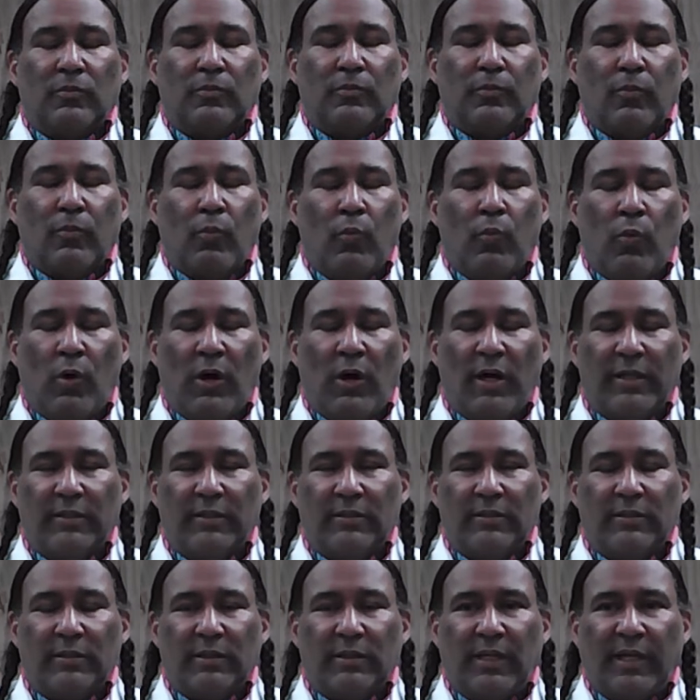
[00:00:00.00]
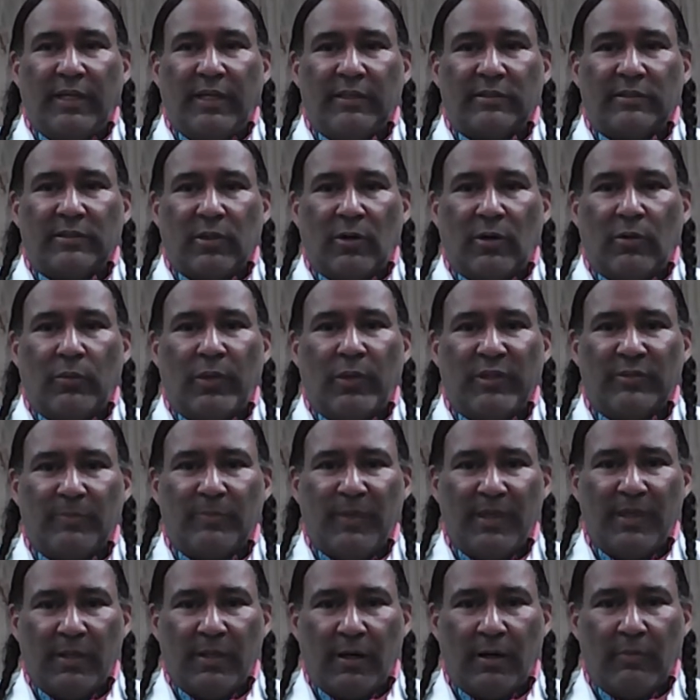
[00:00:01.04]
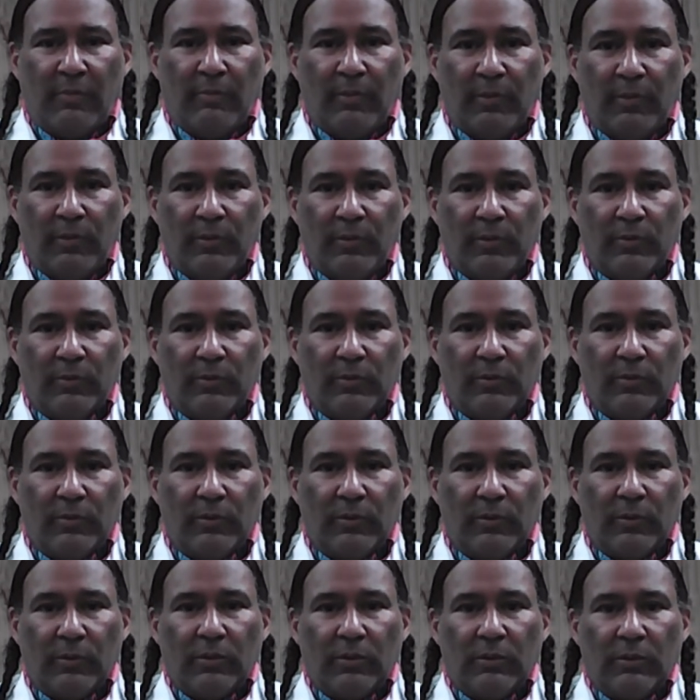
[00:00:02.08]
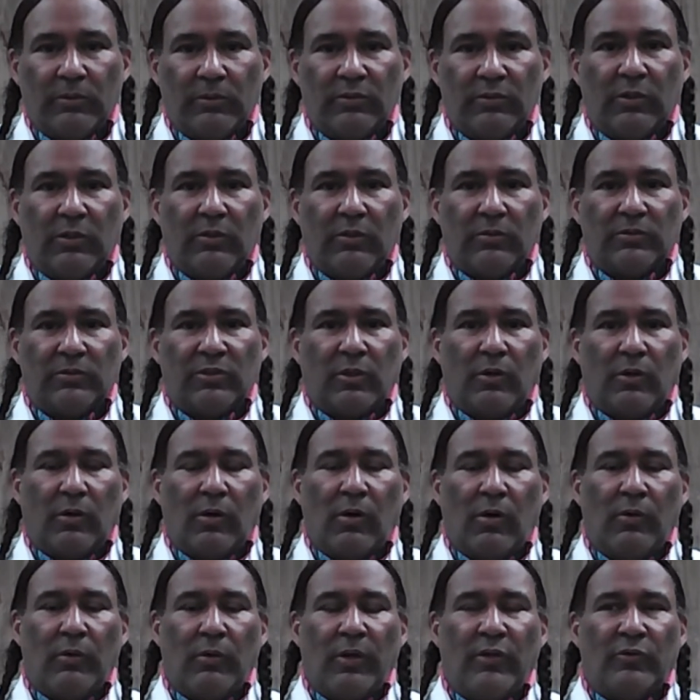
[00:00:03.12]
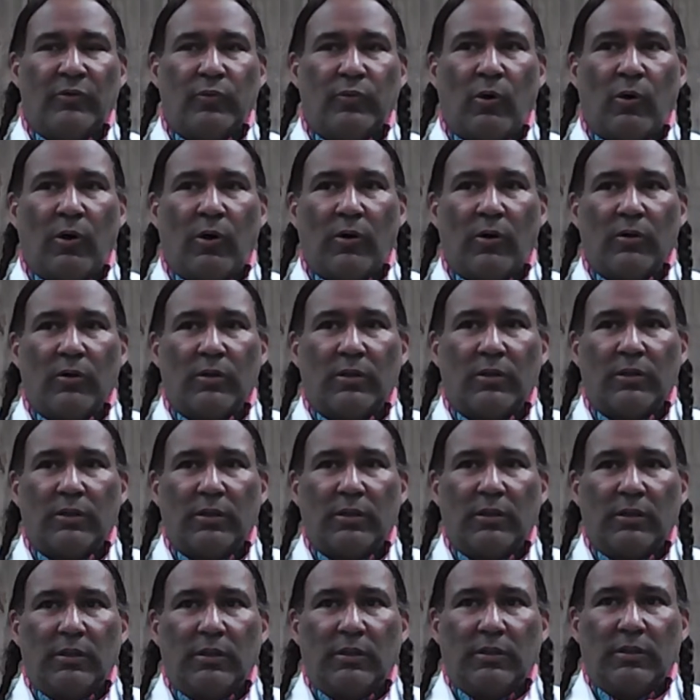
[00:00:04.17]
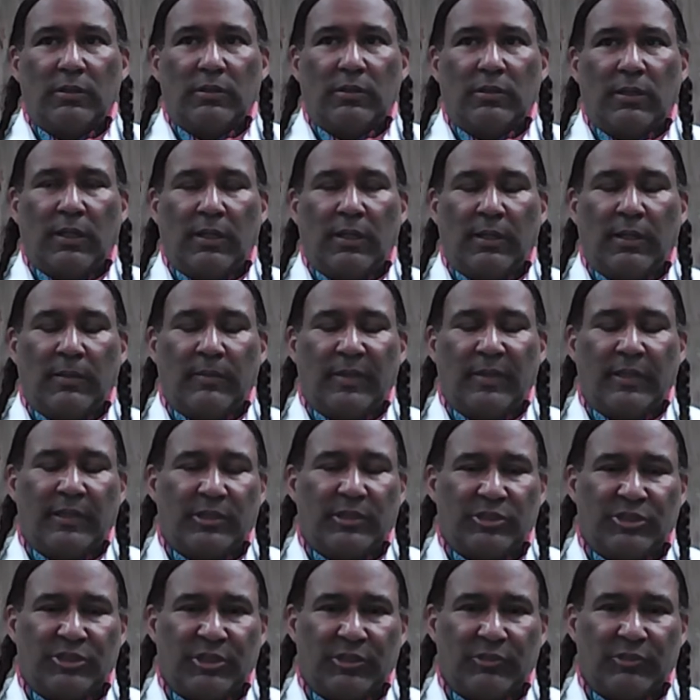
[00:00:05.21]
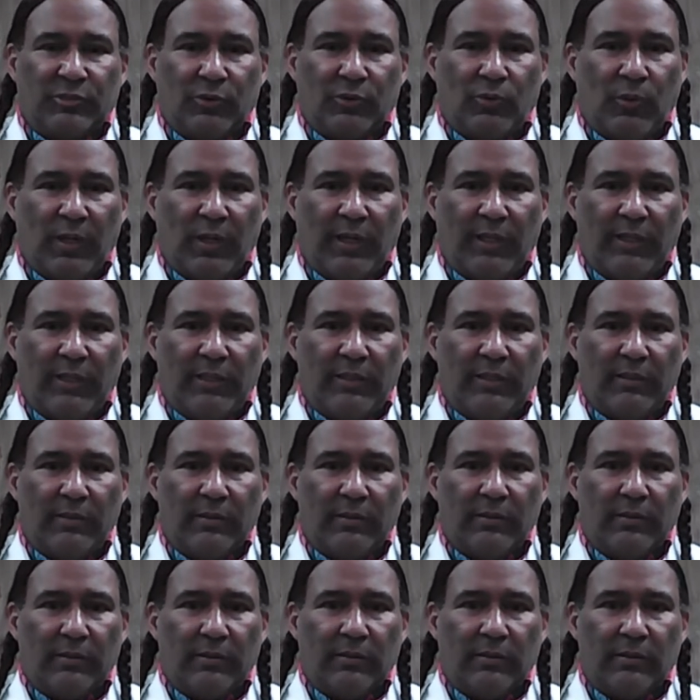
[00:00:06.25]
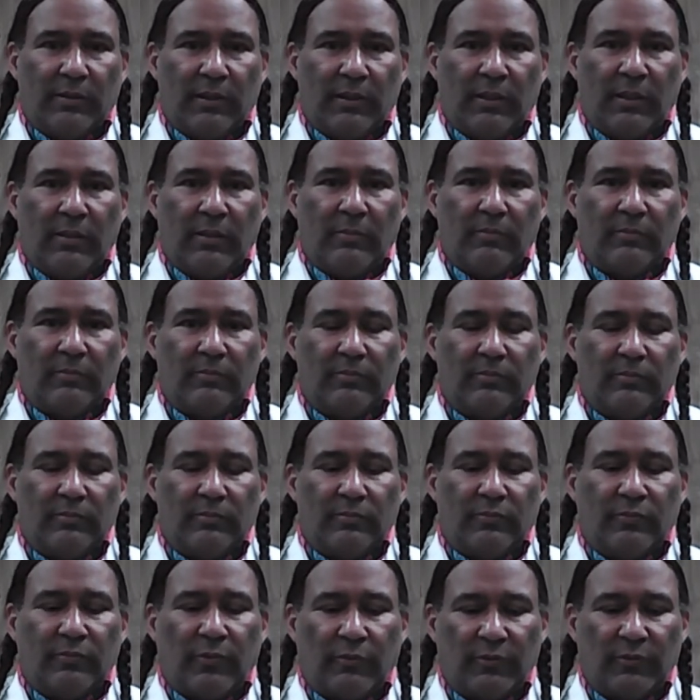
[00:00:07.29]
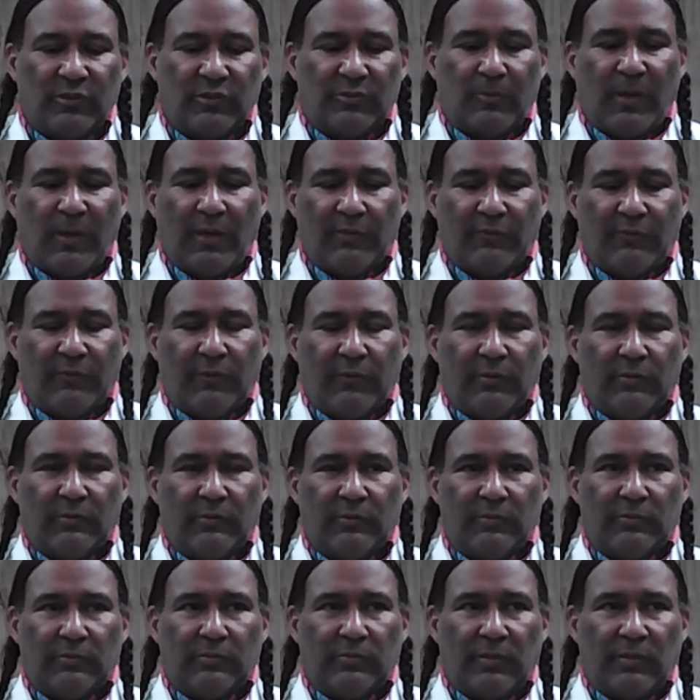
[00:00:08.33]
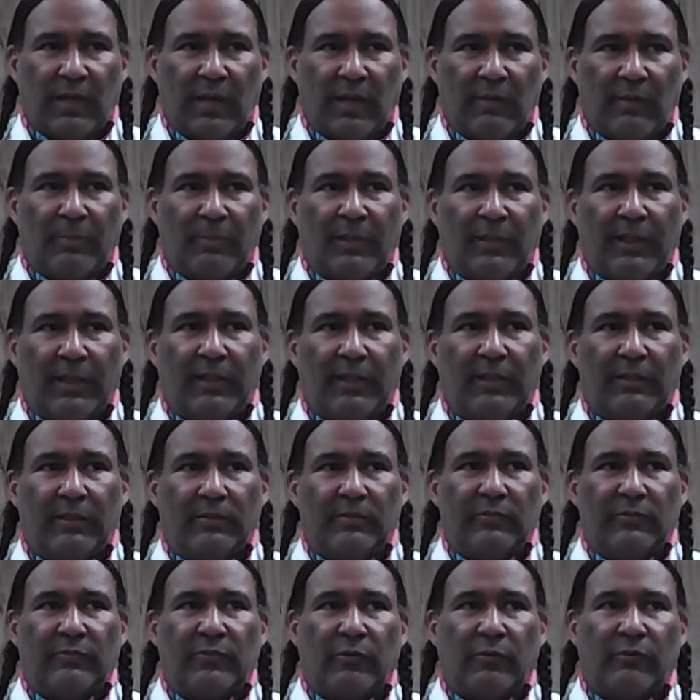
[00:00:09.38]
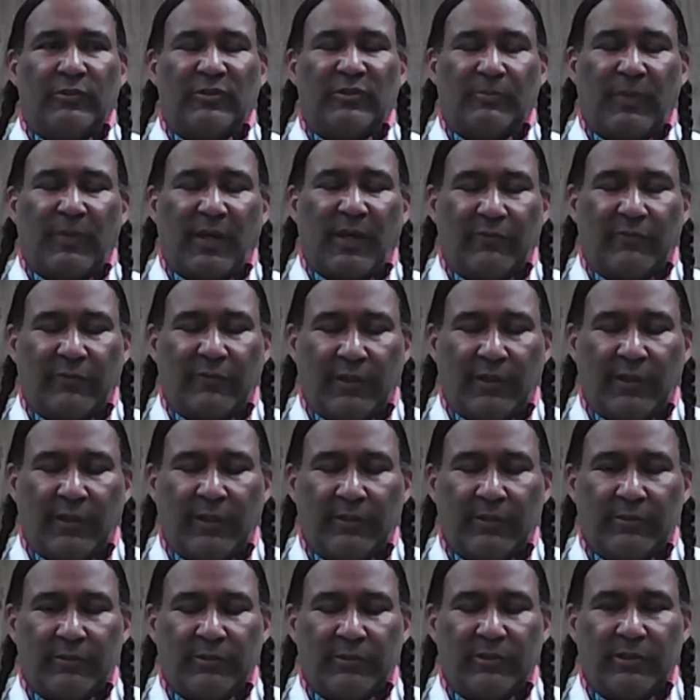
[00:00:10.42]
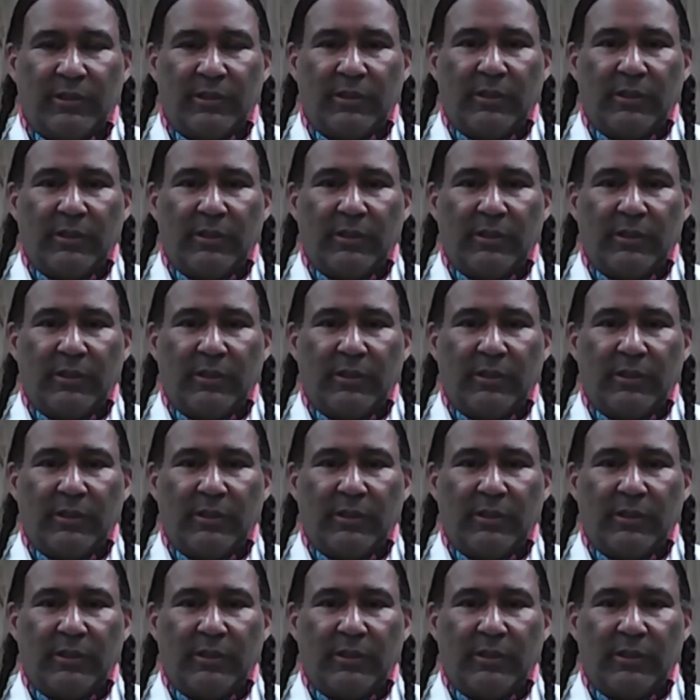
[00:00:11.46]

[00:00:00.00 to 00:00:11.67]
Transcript: One is always be humble, to always walk in a gentle way, for respect for our planet, for respect for others,